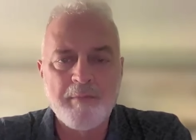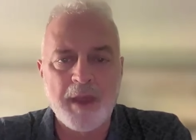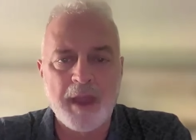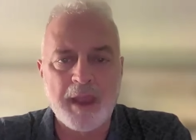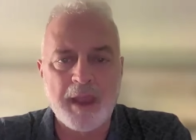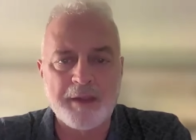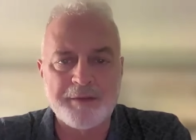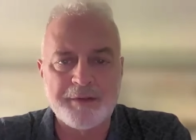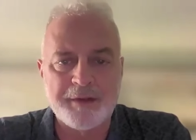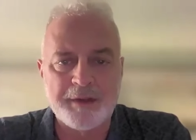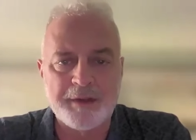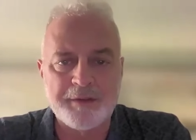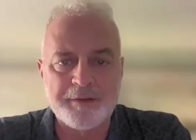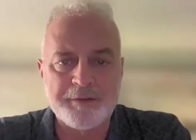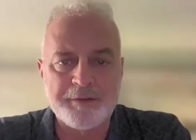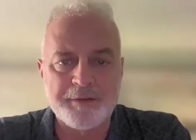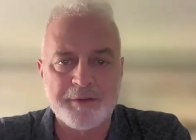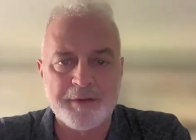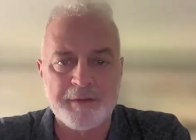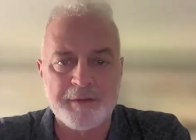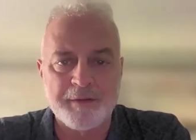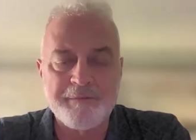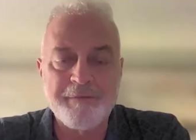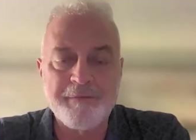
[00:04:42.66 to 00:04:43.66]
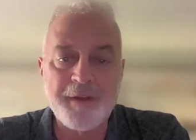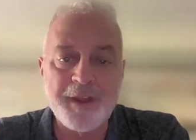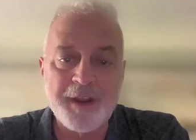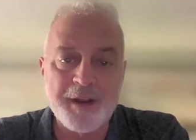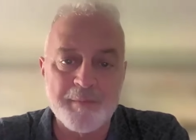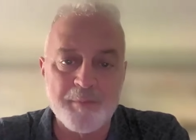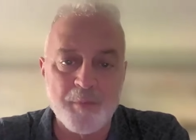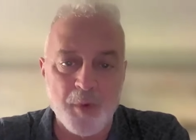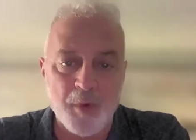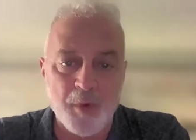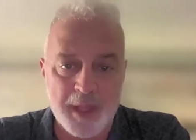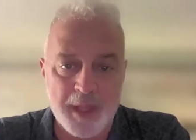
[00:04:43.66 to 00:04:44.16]
magazines during
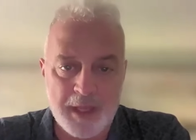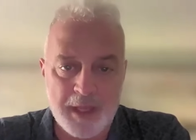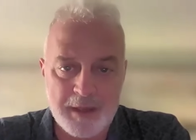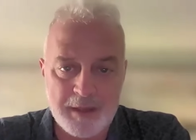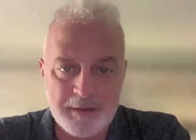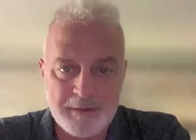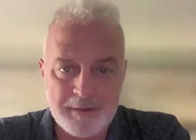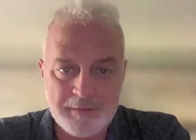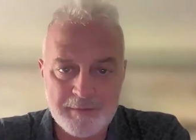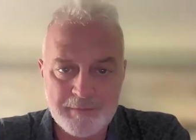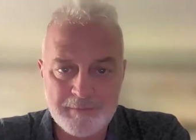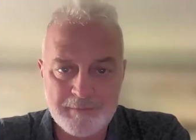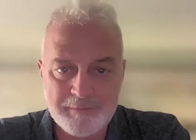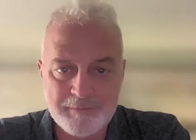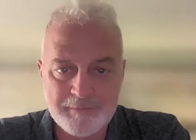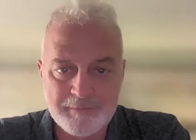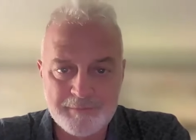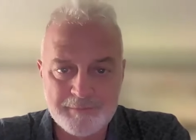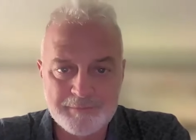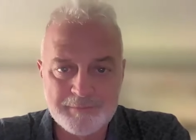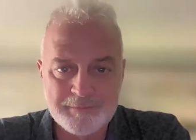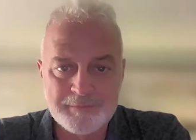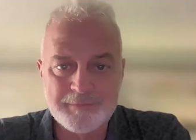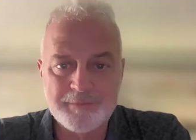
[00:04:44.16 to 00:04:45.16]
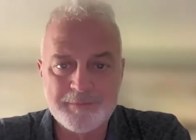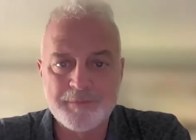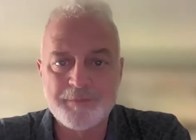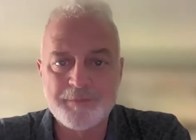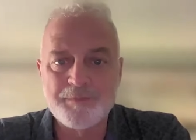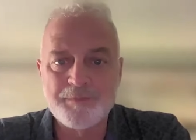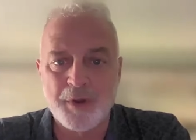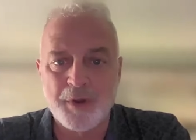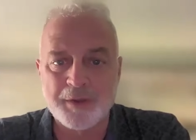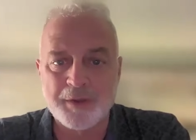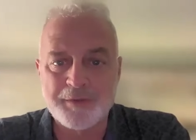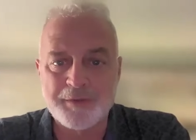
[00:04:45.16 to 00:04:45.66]
Freedom Week,
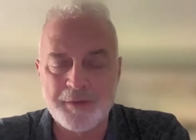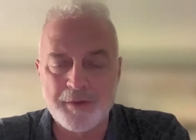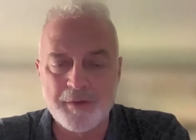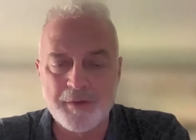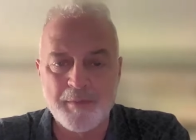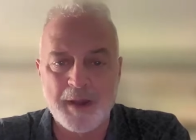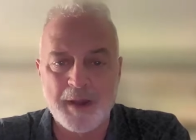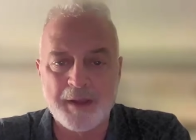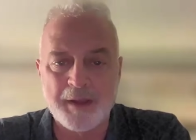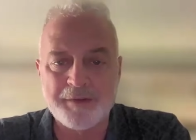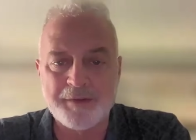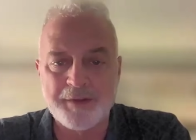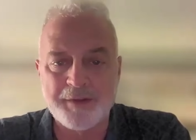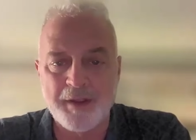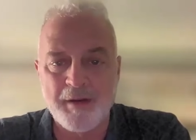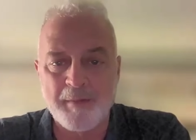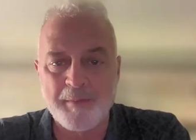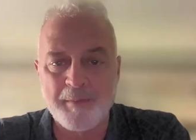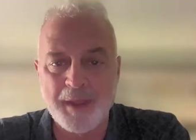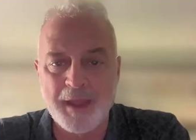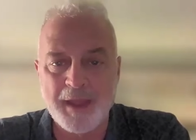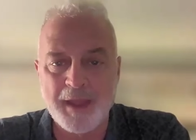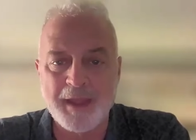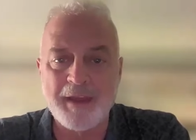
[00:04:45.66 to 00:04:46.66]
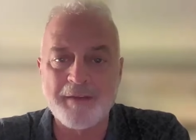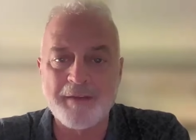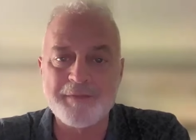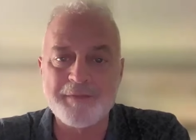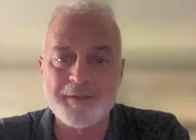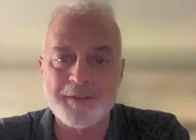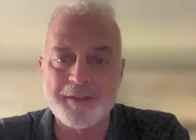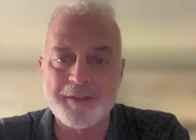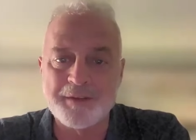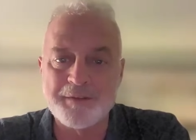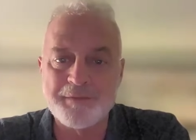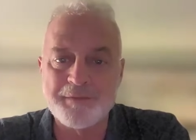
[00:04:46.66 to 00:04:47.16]
brought to you by CRPA
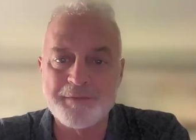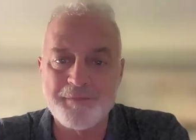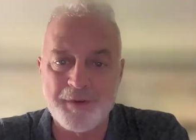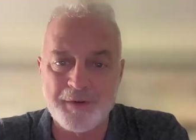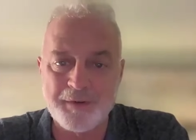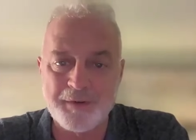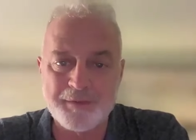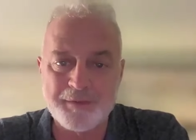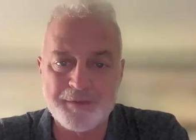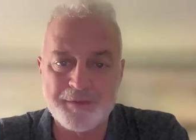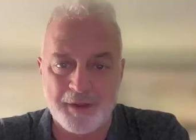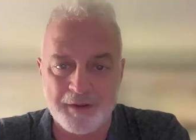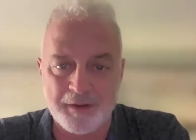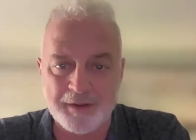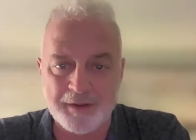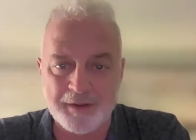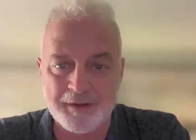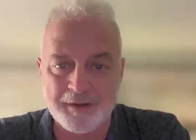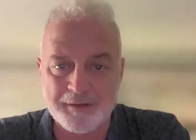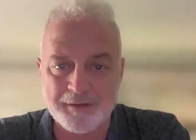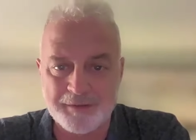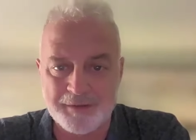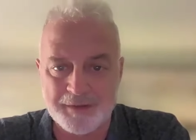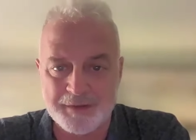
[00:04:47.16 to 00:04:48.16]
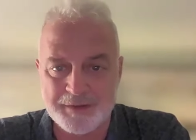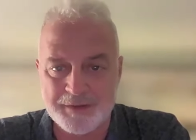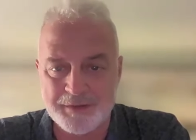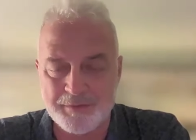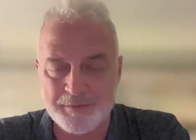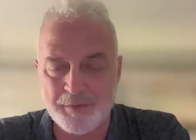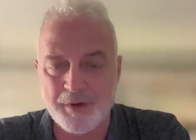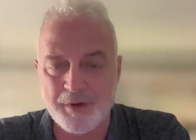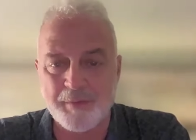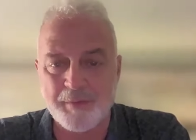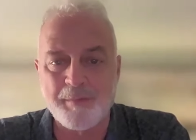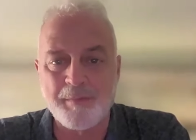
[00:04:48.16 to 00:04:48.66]
after this first Duncan
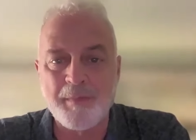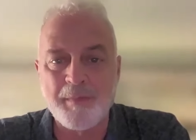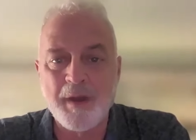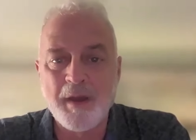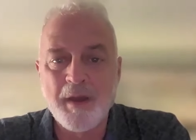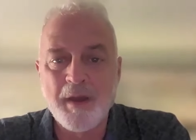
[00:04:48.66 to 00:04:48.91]
decision, where